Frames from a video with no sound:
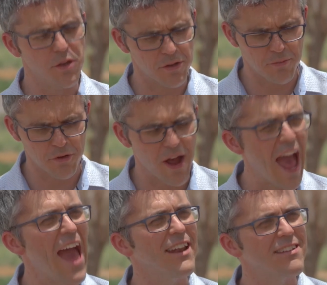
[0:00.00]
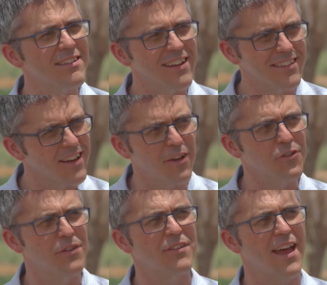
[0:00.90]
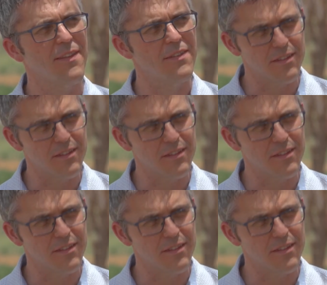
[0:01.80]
where you can put your hand and touch the sand